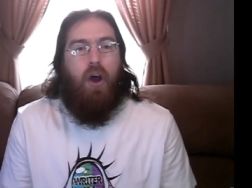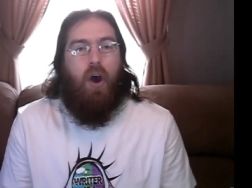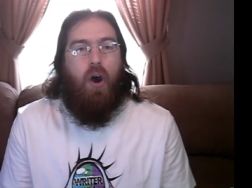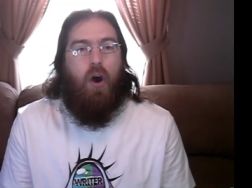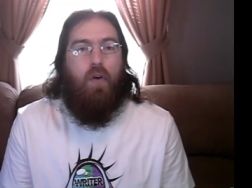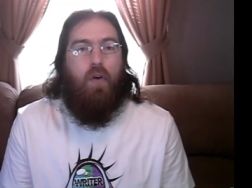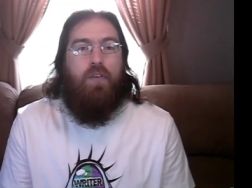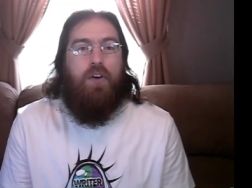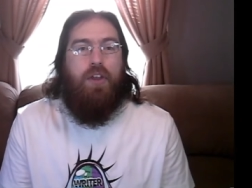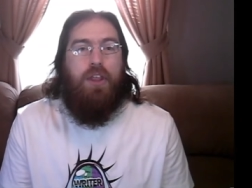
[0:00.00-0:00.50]

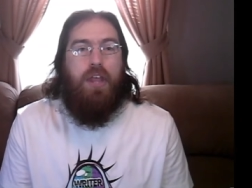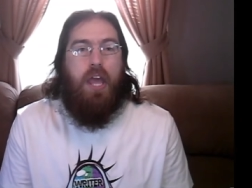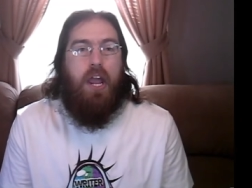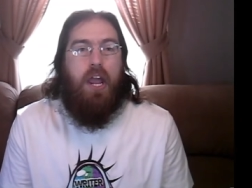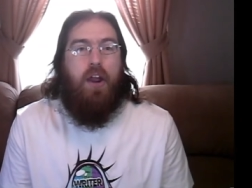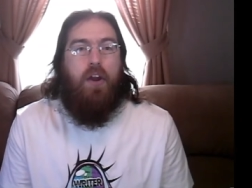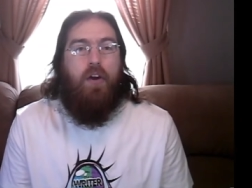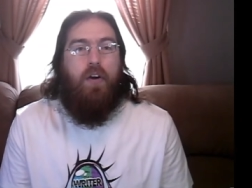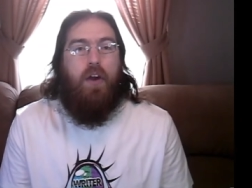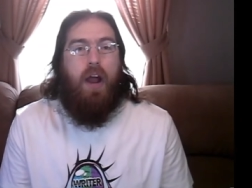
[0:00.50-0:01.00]
Over
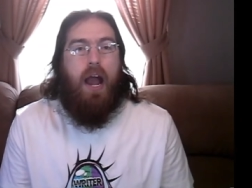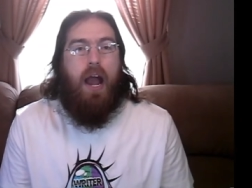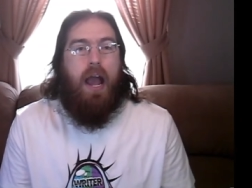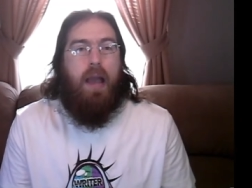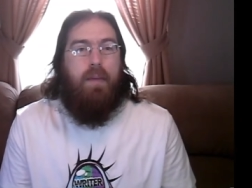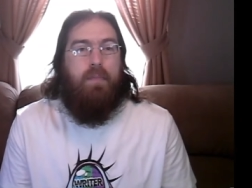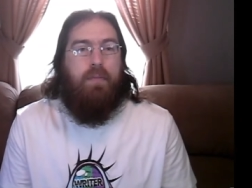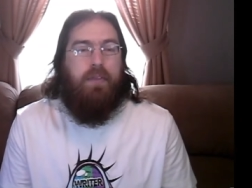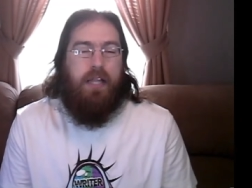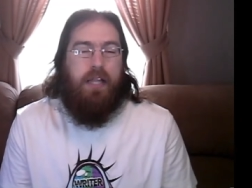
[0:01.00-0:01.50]
there,
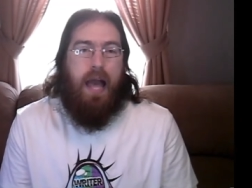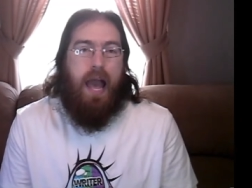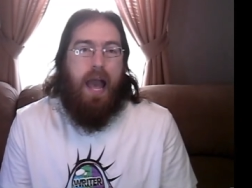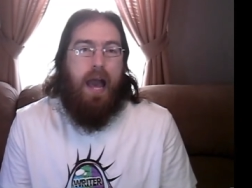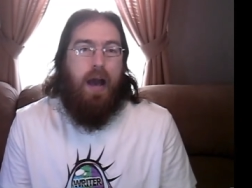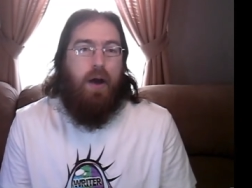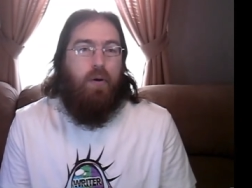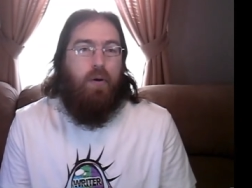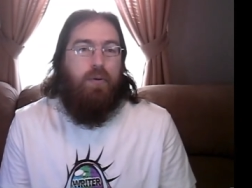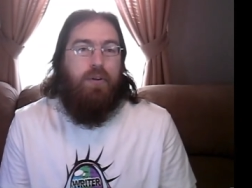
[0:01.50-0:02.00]
I'm
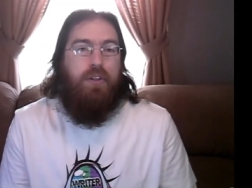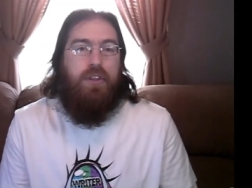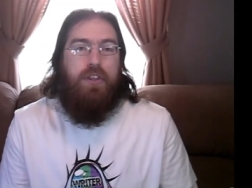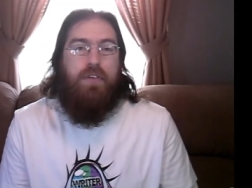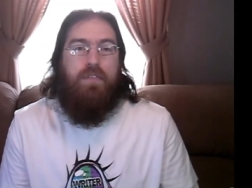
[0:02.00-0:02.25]
loud.